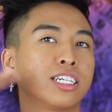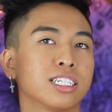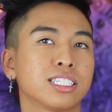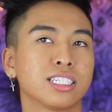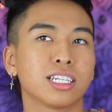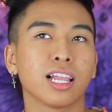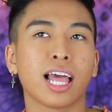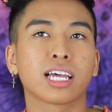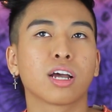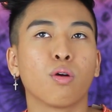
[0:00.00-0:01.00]
just
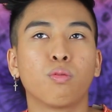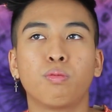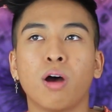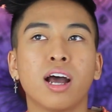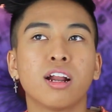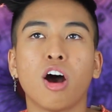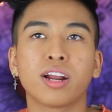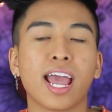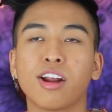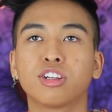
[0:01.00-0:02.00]
like run
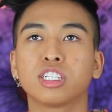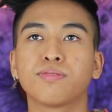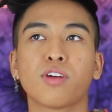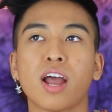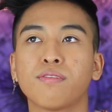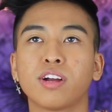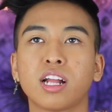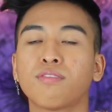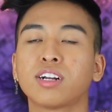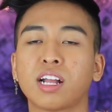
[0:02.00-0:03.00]
on energy forever
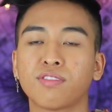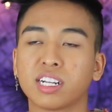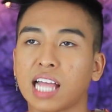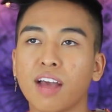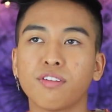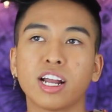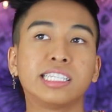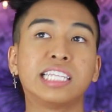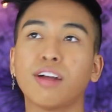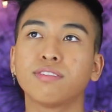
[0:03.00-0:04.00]
and ever and ever and ever
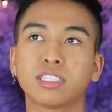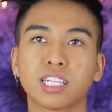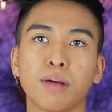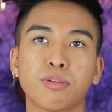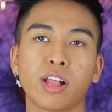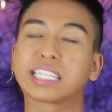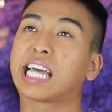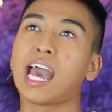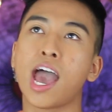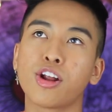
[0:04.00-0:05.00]
and never stop. They're like
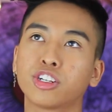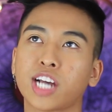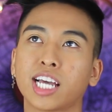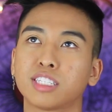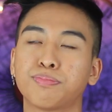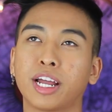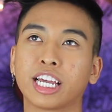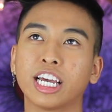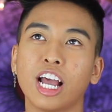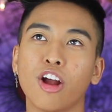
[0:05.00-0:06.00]
the energized
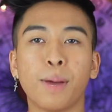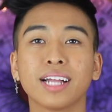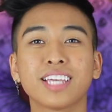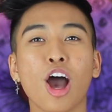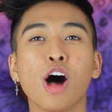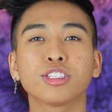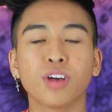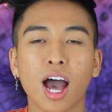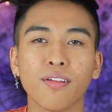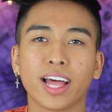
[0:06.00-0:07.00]
bunny. But they also
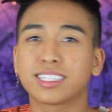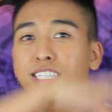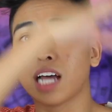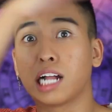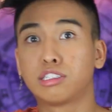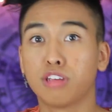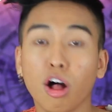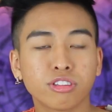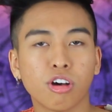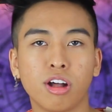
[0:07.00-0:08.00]
have like this
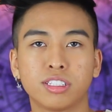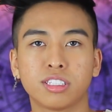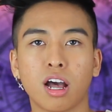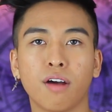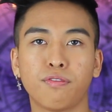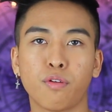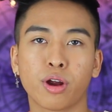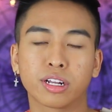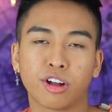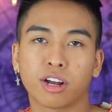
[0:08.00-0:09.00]
adulthood stuff
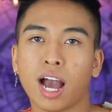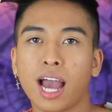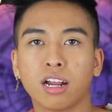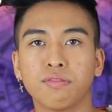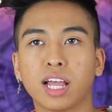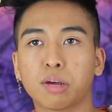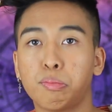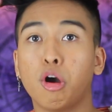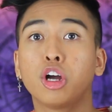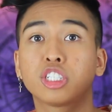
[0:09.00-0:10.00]
where they're kind of like
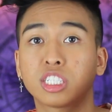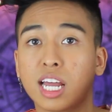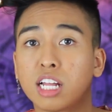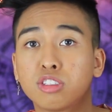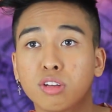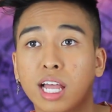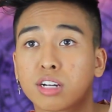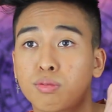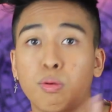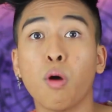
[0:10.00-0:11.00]
pushed into like
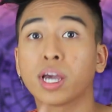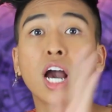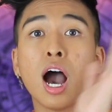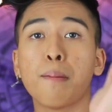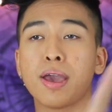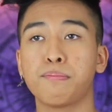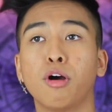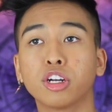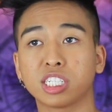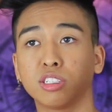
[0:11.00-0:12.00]
growing up and
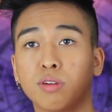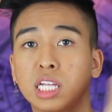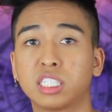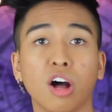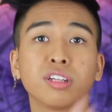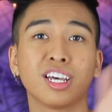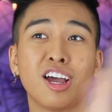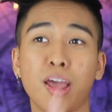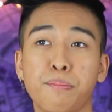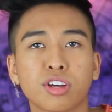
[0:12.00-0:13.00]
pushed into
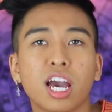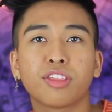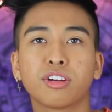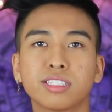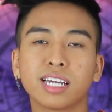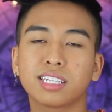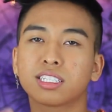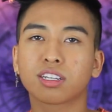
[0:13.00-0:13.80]
adulthood. And so yeah, there's like this